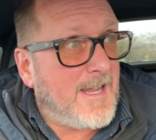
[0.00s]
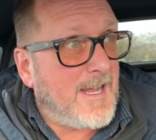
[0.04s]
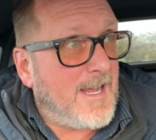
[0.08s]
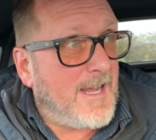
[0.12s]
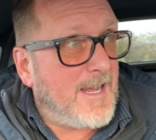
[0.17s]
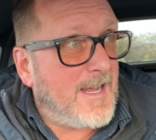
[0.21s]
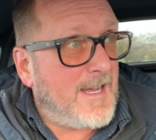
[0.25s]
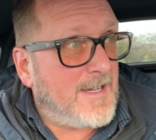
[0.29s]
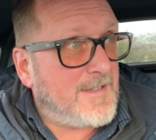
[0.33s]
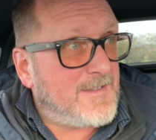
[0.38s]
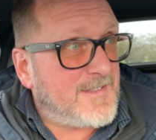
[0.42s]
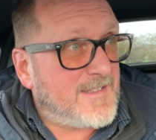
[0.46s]

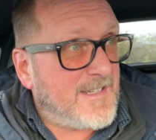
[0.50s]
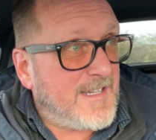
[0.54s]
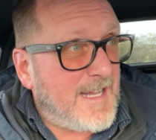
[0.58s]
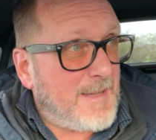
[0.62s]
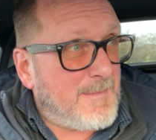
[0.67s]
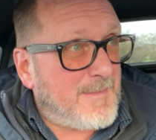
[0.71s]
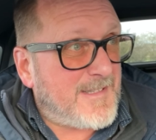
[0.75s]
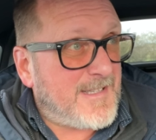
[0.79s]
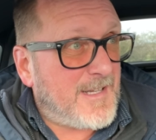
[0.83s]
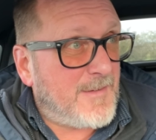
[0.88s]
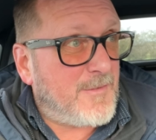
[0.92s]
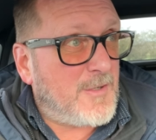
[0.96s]
Just going to
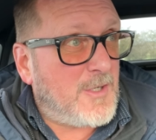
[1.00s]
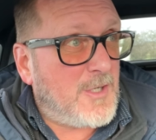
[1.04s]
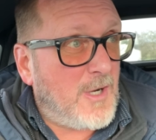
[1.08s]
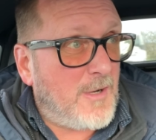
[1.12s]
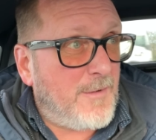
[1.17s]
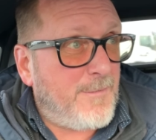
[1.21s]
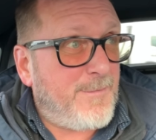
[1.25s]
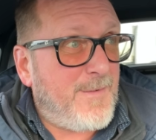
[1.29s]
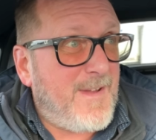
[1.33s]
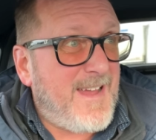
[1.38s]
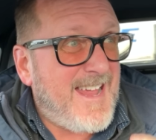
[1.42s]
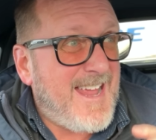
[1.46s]
get myself a
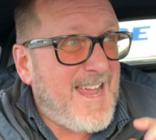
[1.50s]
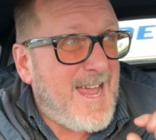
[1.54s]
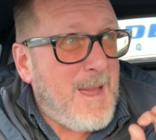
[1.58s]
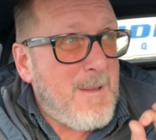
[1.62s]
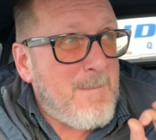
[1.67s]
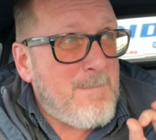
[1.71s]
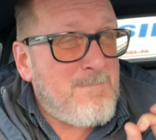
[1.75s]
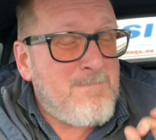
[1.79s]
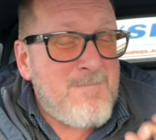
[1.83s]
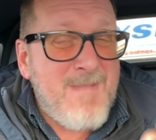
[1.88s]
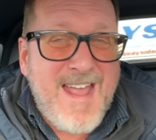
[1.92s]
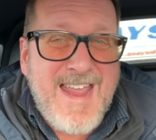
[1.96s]
coffee,
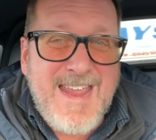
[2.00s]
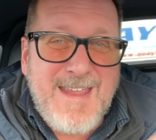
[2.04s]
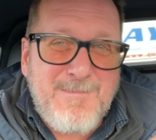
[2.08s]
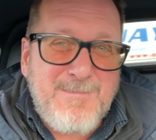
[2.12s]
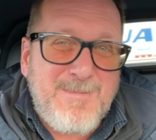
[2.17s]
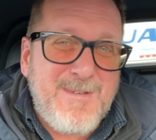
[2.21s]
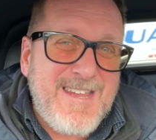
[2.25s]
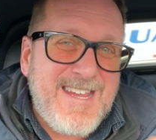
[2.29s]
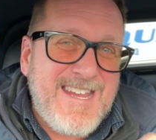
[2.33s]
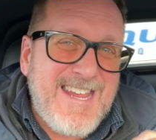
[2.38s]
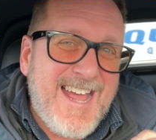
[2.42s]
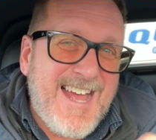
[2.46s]

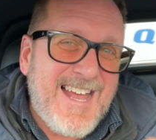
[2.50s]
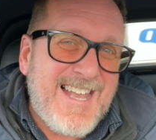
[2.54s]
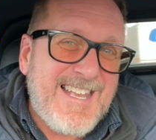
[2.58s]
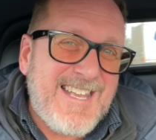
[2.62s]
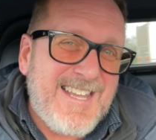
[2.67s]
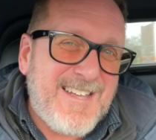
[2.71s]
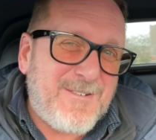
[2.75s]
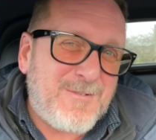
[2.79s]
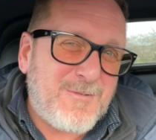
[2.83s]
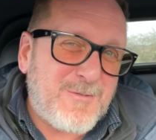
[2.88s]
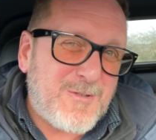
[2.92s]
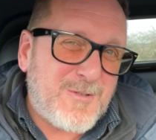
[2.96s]
maybe a
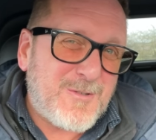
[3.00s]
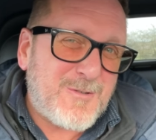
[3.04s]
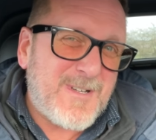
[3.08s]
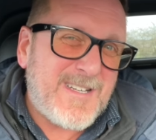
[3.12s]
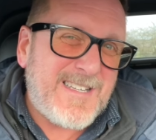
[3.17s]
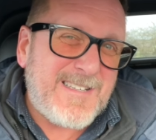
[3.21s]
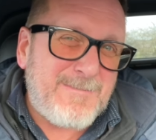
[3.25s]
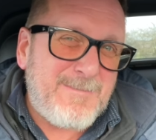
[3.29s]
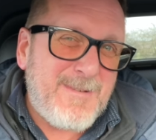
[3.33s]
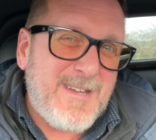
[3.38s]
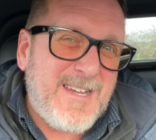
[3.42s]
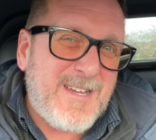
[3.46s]
little
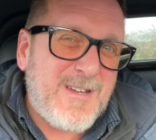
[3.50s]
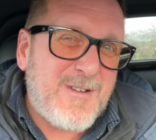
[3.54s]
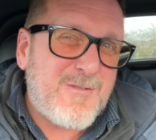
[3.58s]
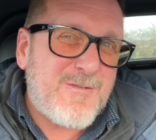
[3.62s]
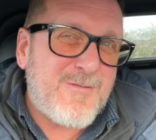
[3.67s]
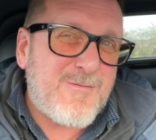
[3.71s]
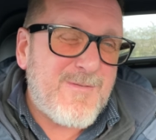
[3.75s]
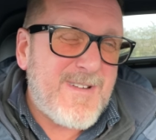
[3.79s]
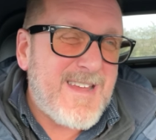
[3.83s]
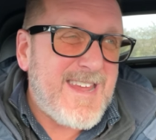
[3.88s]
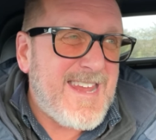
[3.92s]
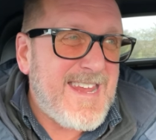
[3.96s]
Krispy
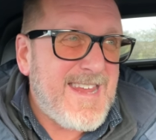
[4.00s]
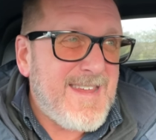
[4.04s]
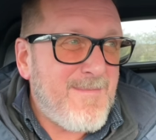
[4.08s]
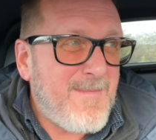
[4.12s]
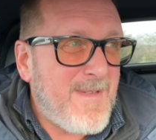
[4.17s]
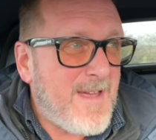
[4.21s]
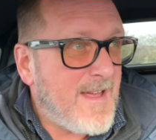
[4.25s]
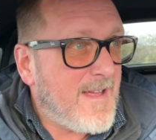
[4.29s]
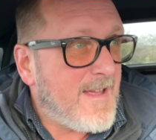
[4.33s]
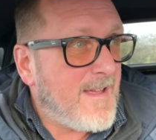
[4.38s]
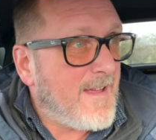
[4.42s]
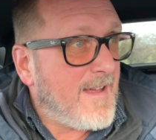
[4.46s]

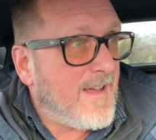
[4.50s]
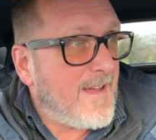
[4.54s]
Kreme,